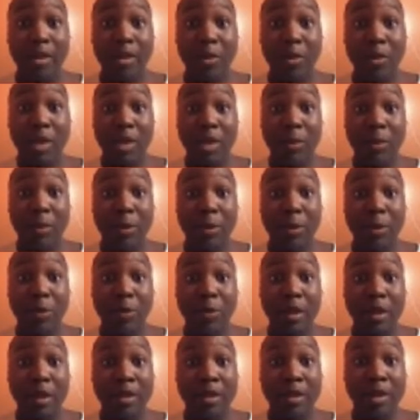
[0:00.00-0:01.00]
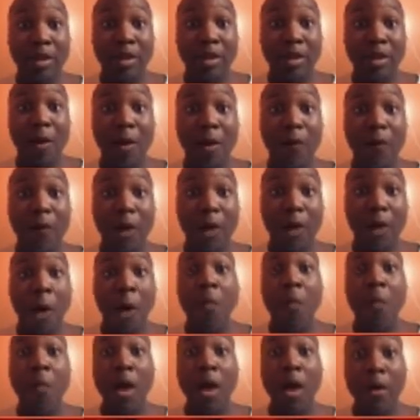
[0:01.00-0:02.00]
You keep on doing it, it's gonna go for the
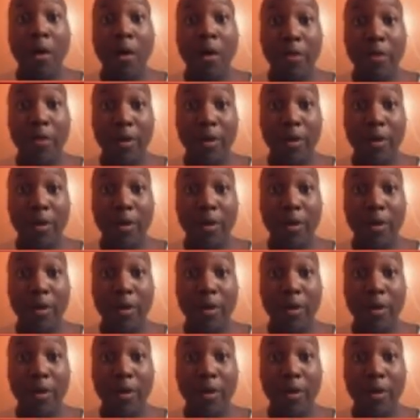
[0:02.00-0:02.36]
whole month.